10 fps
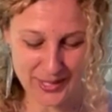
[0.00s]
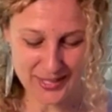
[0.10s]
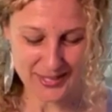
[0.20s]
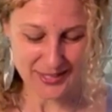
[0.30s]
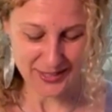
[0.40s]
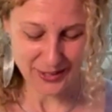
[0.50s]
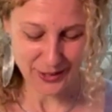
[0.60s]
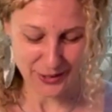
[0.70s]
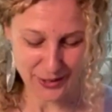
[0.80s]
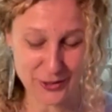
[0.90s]
this
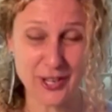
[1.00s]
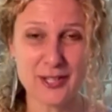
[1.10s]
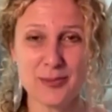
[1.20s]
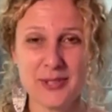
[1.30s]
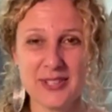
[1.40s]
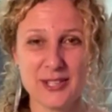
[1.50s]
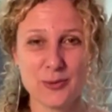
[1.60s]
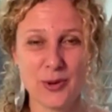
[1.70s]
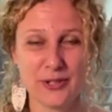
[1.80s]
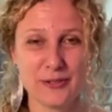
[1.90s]
adjustment is
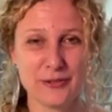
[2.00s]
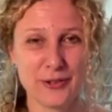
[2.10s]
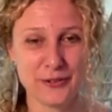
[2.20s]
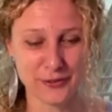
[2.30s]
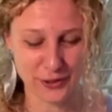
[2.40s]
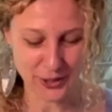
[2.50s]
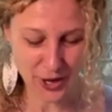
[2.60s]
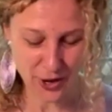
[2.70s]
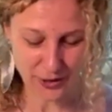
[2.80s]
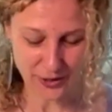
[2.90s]
wonderful for
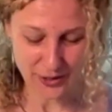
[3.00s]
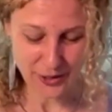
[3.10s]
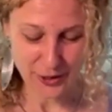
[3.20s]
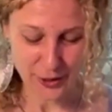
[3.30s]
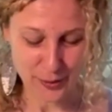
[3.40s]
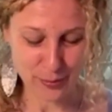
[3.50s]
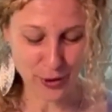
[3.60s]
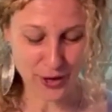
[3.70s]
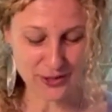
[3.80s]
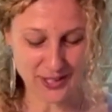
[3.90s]
lung
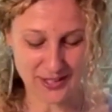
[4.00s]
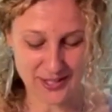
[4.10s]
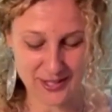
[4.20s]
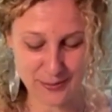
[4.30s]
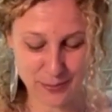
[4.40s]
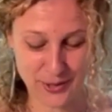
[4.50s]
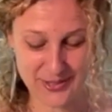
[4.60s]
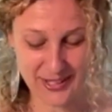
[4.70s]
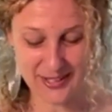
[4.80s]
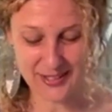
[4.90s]
projects
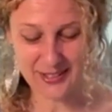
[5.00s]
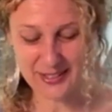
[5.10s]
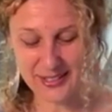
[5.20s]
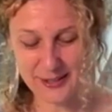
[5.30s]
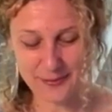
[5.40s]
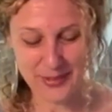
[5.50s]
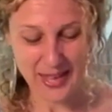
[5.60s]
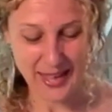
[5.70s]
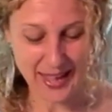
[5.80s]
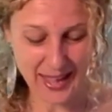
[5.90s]
particularly.
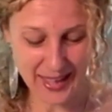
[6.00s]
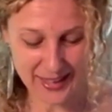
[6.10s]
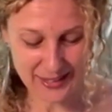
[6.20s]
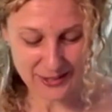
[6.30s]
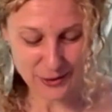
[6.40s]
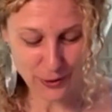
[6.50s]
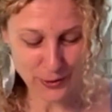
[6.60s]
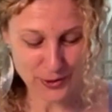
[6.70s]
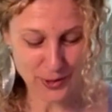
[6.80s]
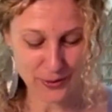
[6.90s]
And
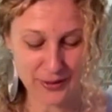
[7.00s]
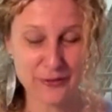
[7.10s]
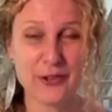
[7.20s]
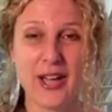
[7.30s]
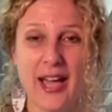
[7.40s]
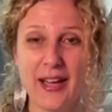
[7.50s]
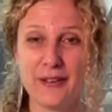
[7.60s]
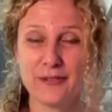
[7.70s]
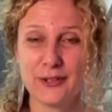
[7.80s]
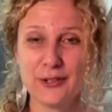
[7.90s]
also if you
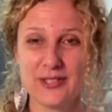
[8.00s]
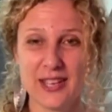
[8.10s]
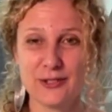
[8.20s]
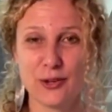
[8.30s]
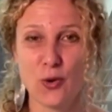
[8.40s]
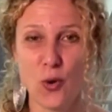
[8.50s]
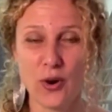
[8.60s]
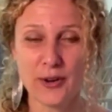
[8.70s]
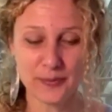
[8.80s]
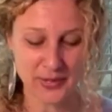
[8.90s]
have looked at the
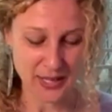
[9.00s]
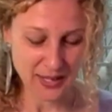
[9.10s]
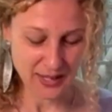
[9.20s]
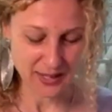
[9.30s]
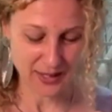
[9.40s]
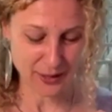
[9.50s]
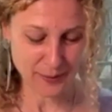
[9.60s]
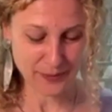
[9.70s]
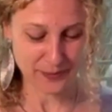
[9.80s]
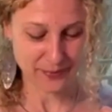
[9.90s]
core,
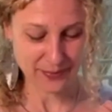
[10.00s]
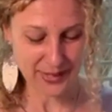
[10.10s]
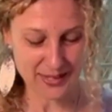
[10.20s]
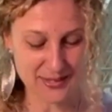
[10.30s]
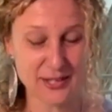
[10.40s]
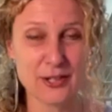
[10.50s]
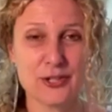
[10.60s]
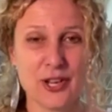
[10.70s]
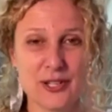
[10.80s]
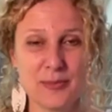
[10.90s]
it's an
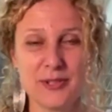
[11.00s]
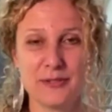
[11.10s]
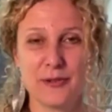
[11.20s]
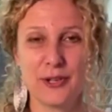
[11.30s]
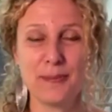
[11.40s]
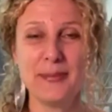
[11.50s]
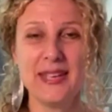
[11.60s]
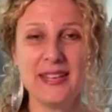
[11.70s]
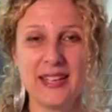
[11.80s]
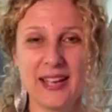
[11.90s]
adjustment for the
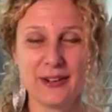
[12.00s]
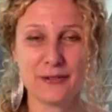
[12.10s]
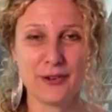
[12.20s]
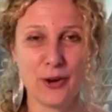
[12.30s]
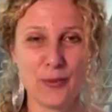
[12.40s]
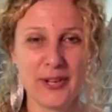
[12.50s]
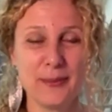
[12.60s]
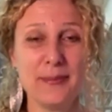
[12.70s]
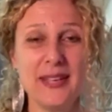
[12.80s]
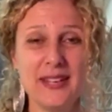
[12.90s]
mediator flow. When the
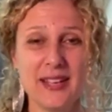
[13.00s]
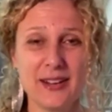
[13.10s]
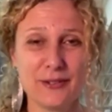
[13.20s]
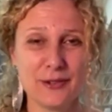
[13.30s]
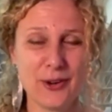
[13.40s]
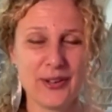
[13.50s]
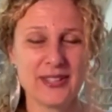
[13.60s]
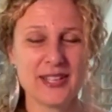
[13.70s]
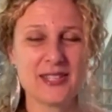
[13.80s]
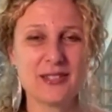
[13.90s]
mediator flow,
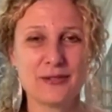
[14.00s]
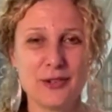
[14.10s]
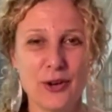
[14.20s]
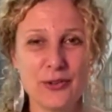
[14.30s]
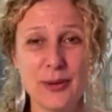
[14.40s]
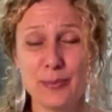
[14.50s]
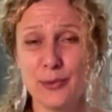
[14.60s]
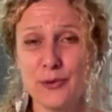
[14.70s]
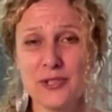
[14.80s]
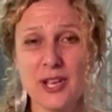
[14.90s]
and that's the flow that
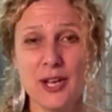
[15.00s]
moves